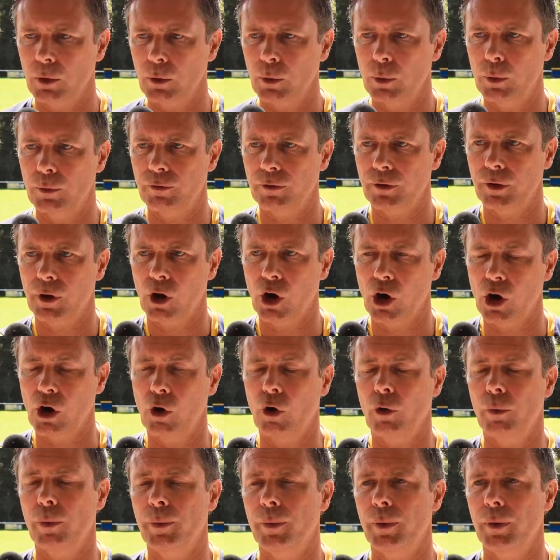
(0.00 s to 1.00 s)
with
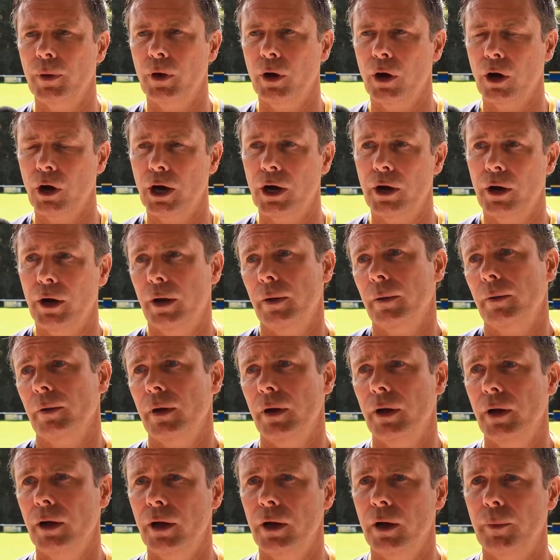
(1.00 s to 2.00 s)
higher higher
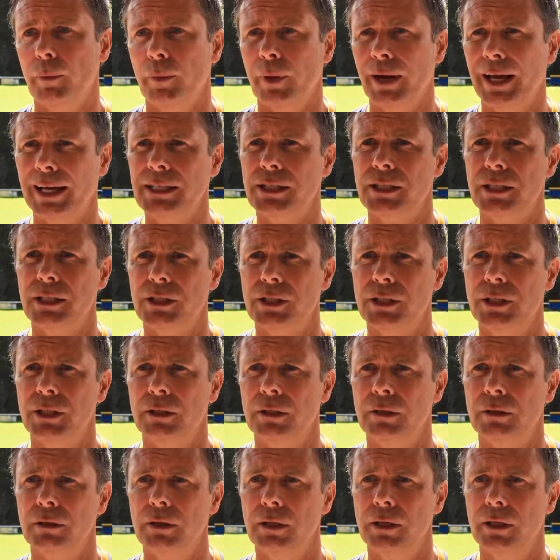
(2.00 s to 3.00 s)
uh, placings in
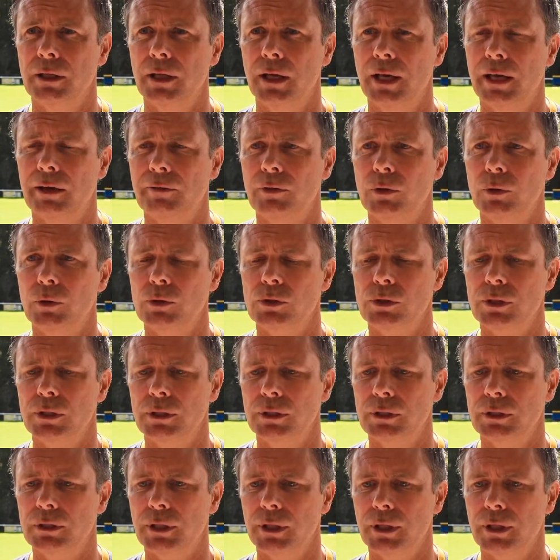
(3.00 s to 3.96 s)
in the levels and.